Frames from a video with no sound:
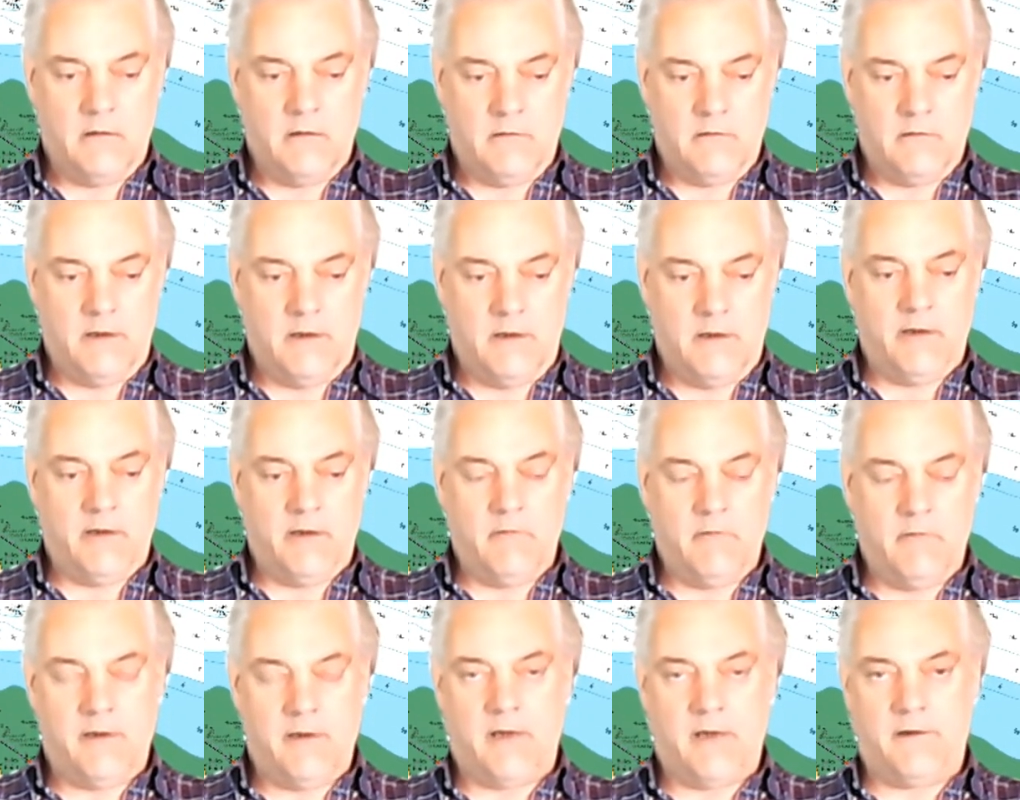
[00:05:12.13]
living
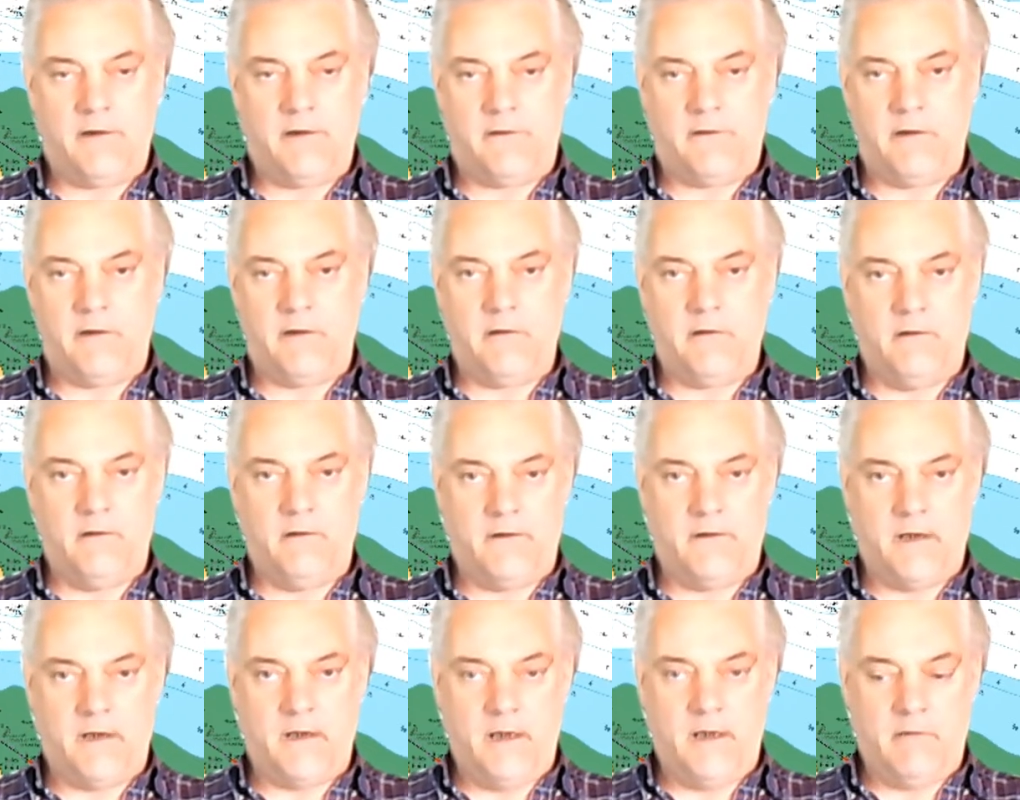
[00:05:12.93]
with other
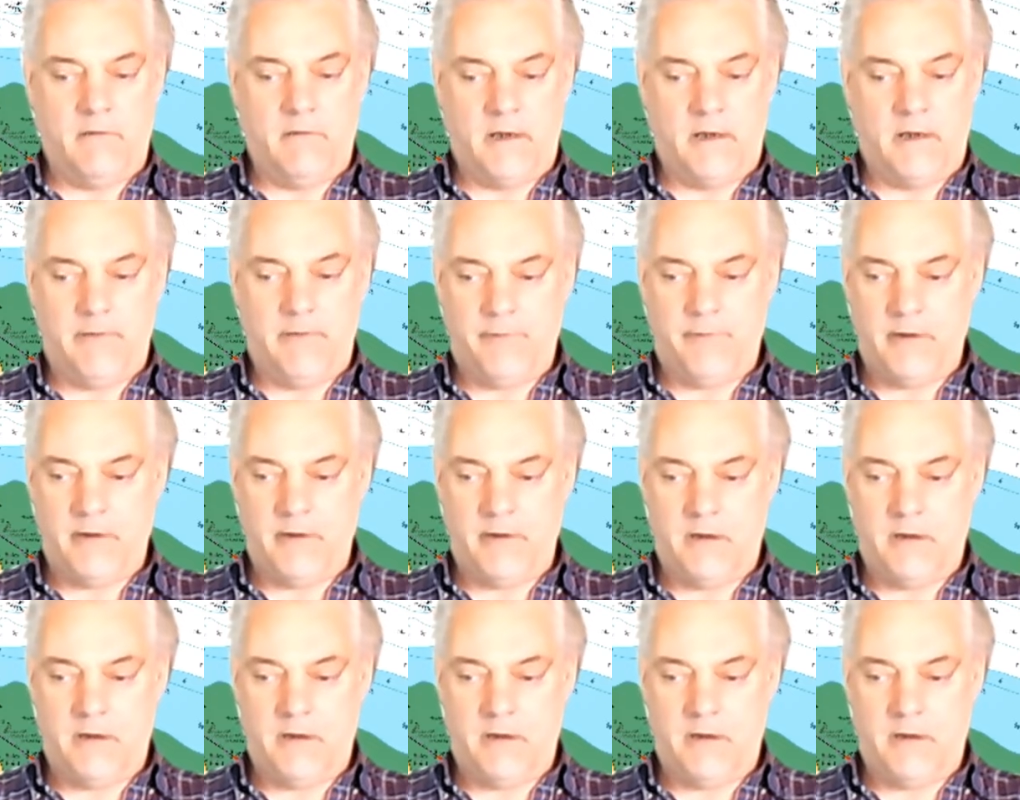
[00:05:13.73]
students anyway. But